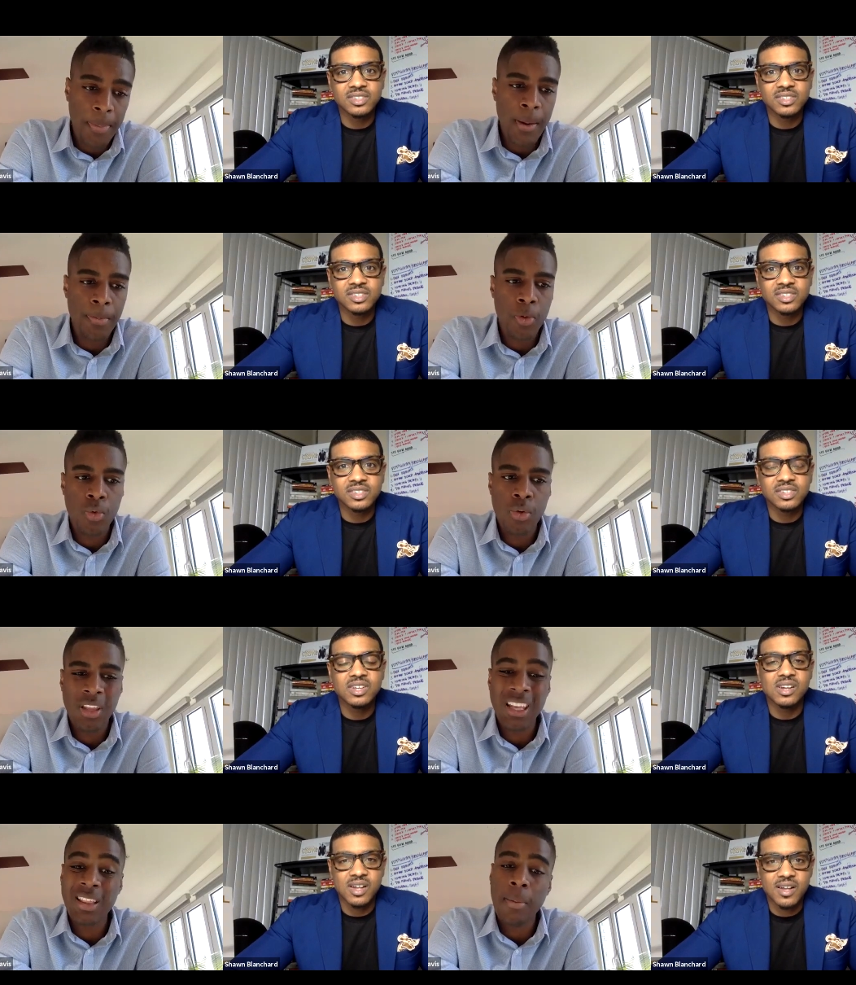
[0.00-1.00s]
Speaker 1: people
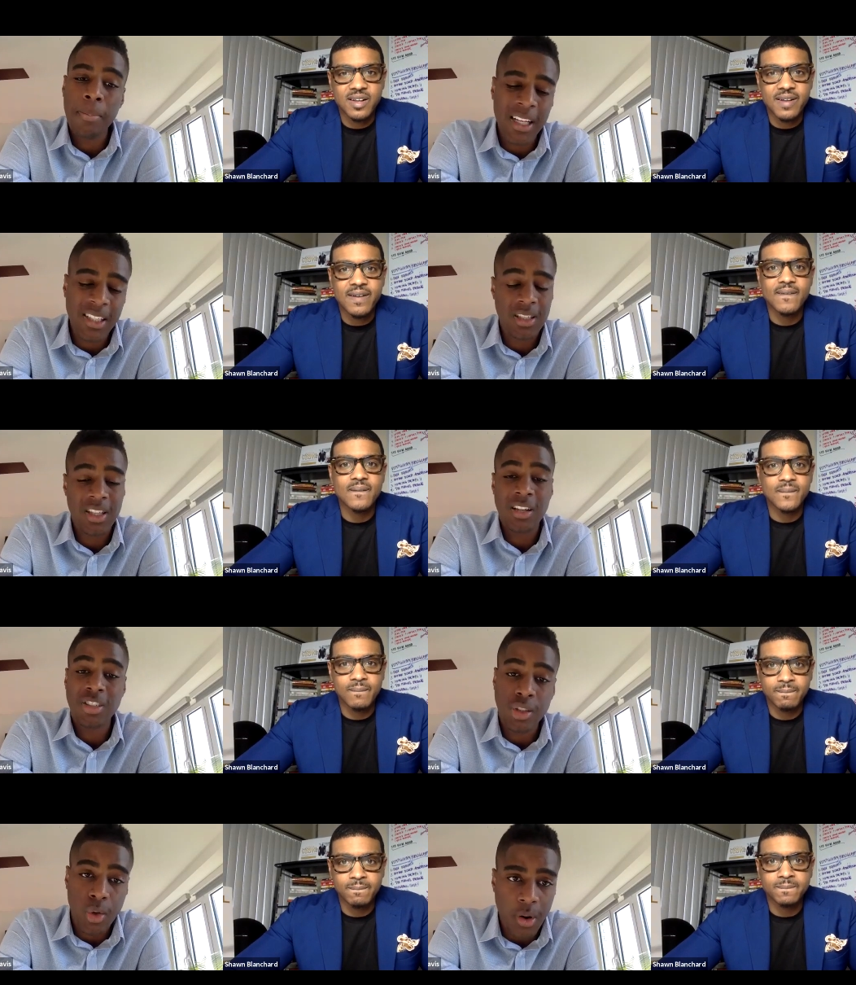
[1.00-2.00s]
get their message, their
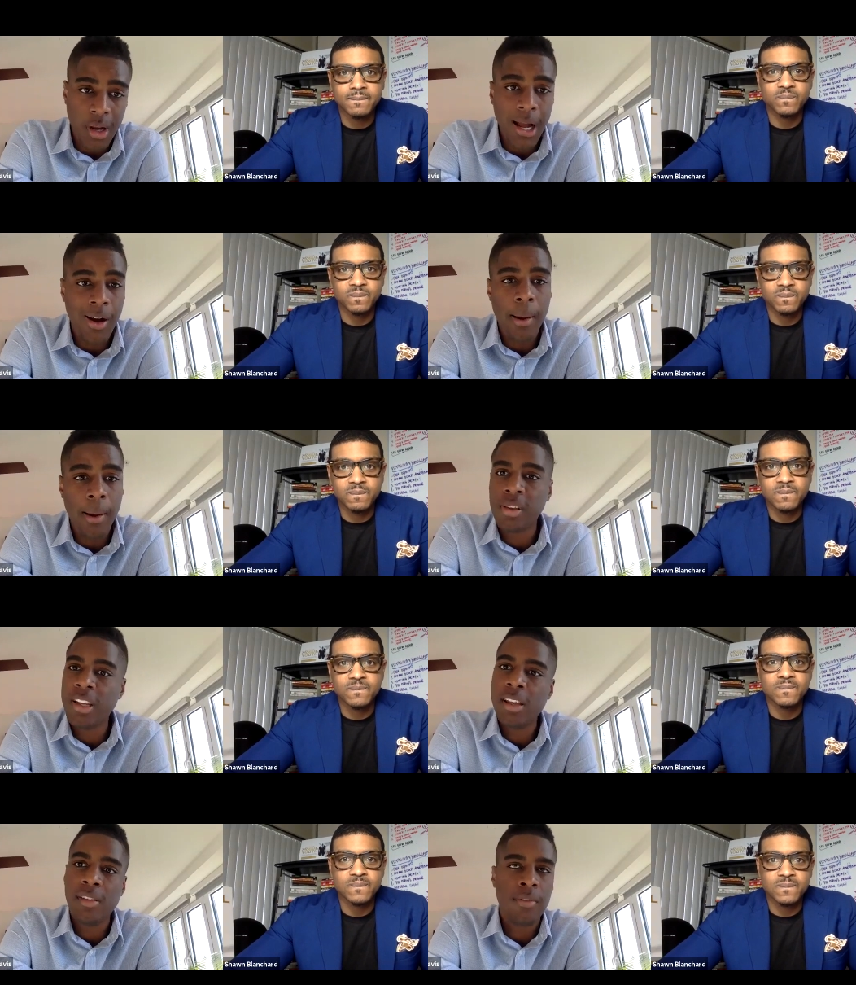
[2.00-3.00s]
story out. I
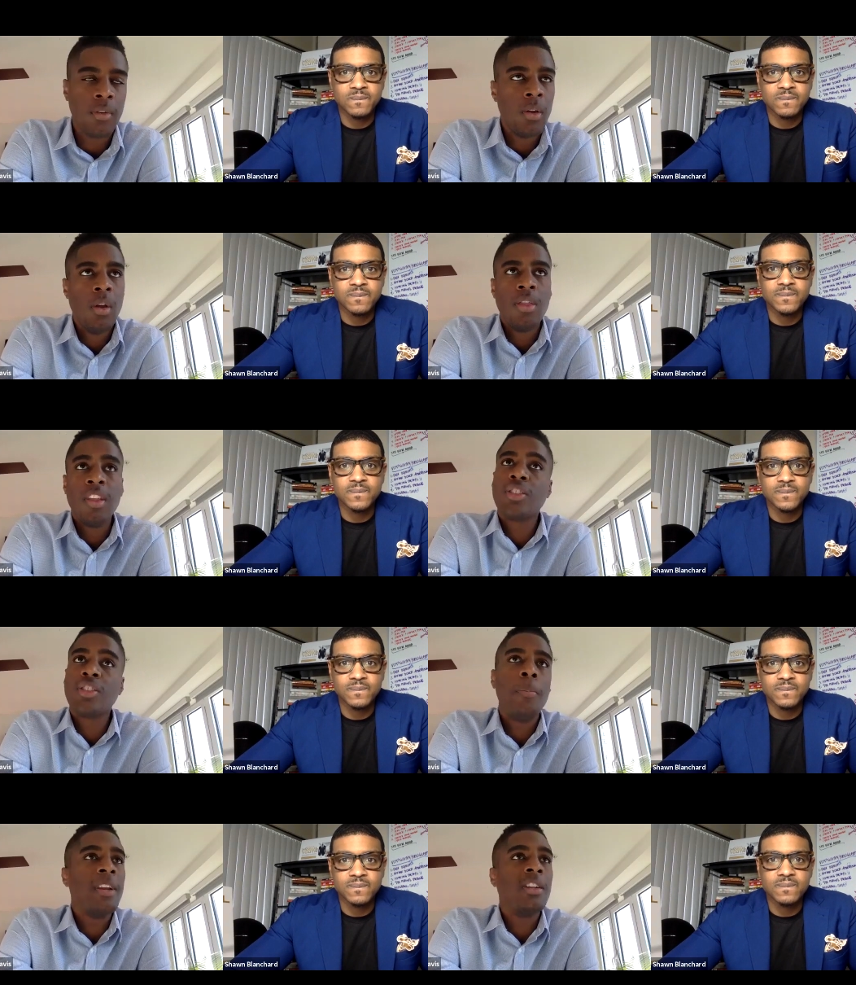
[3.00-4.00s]
believe there's
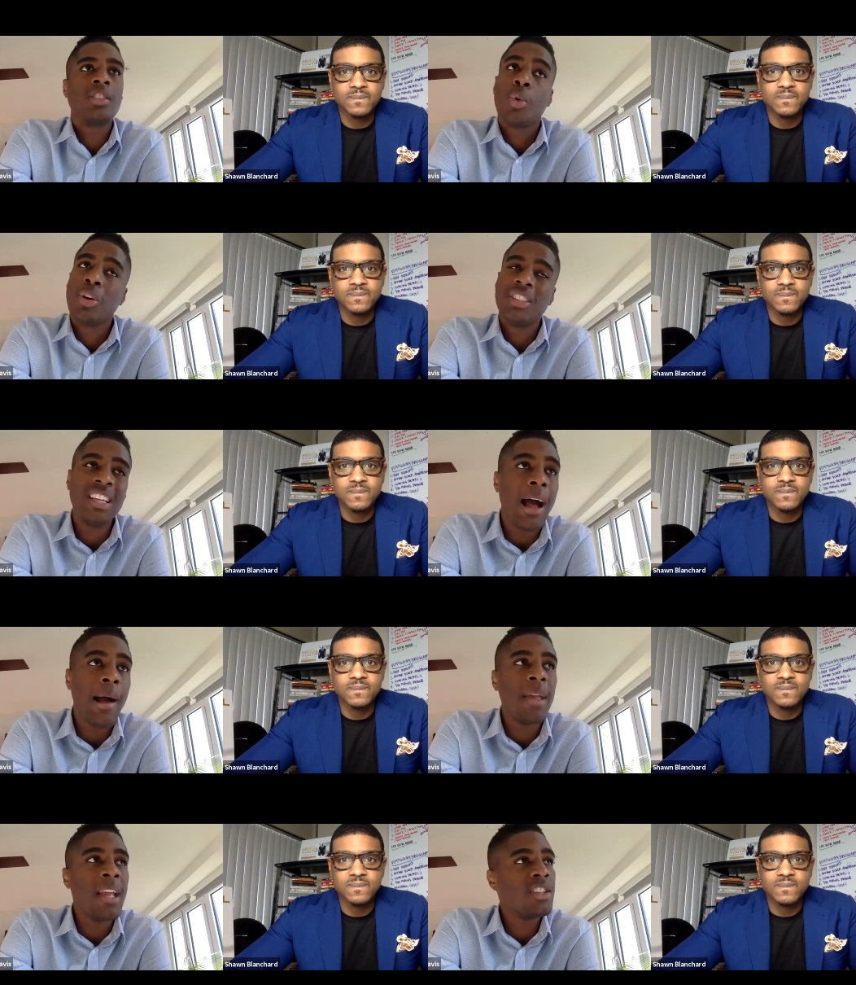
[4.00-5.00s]
so many stories
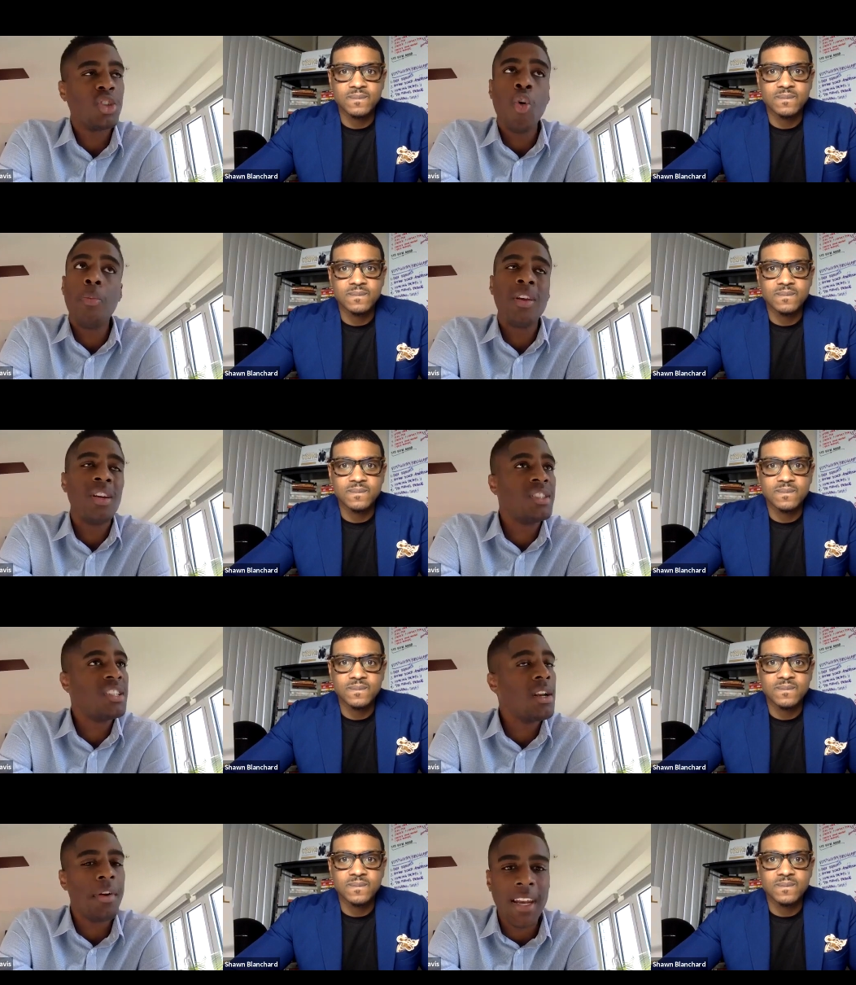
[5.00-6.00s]
not being told because
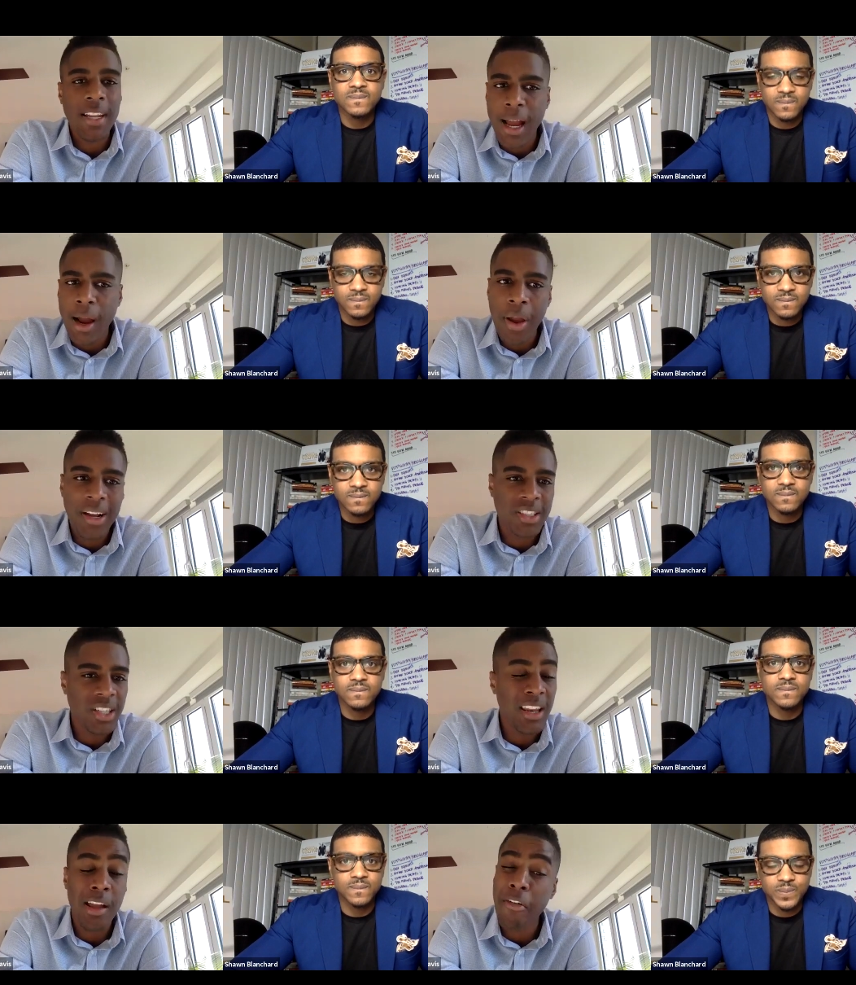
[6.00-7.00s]
they don't have a
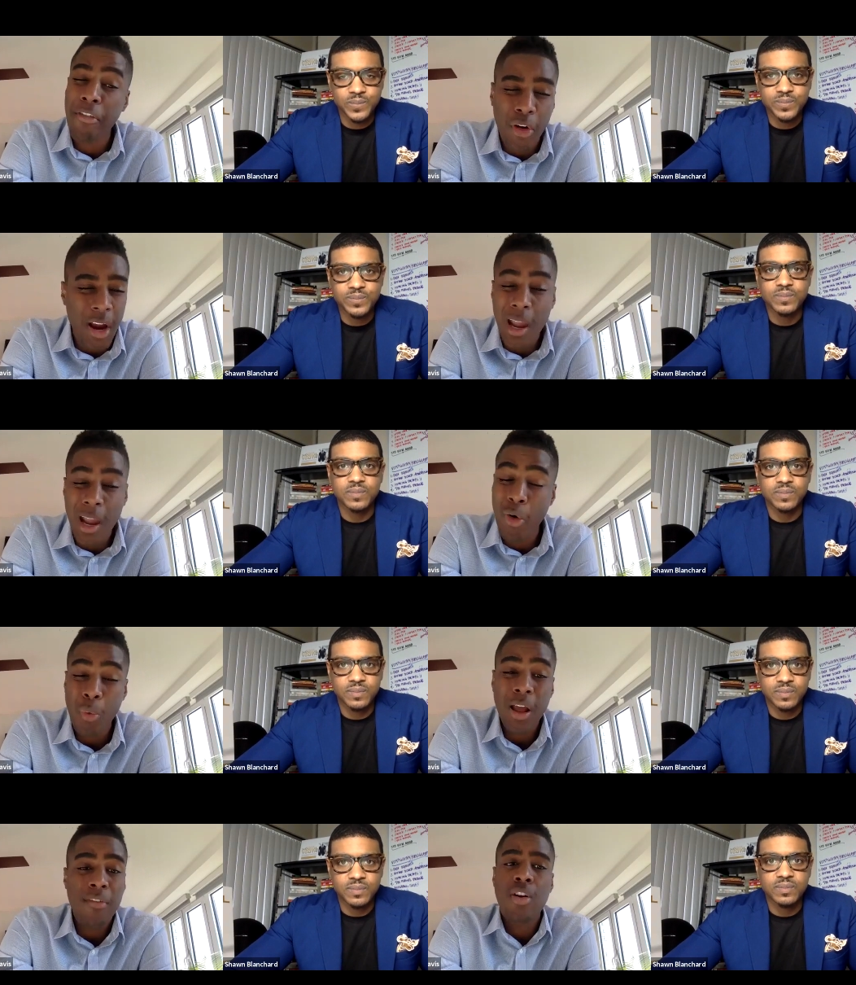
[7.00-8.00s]
direction, they're afraid, or
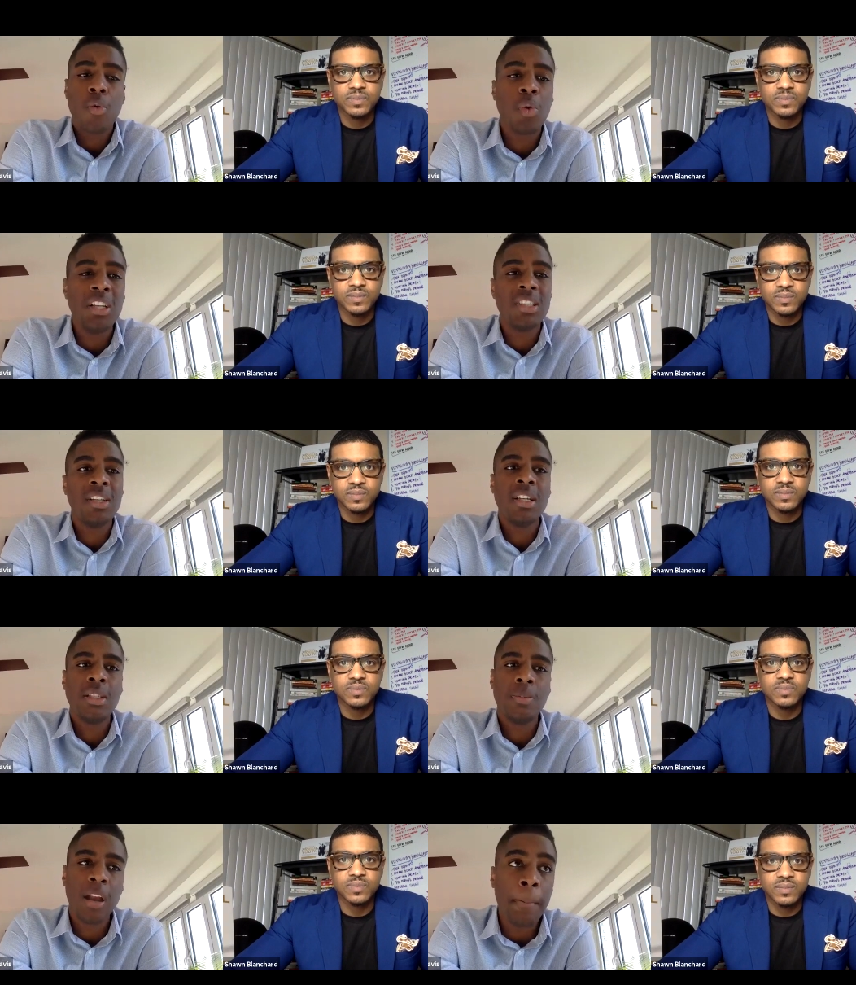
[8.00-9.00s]
whatever the reason
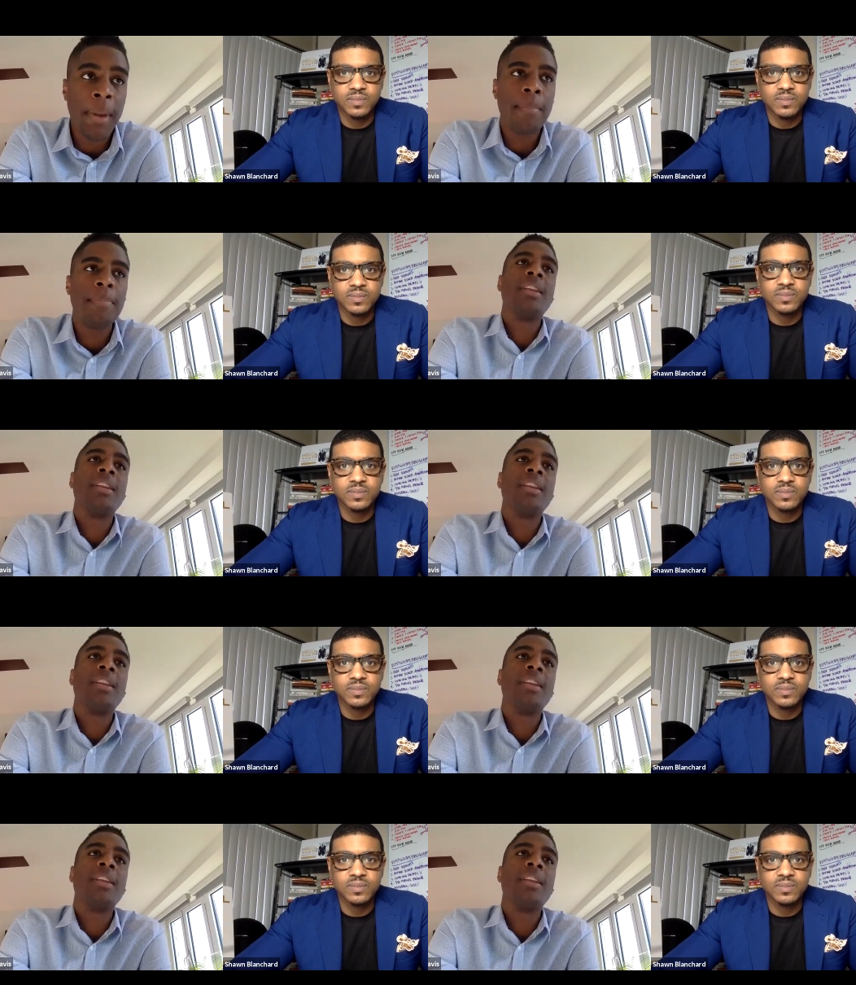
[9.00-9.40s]
is. But I'm happy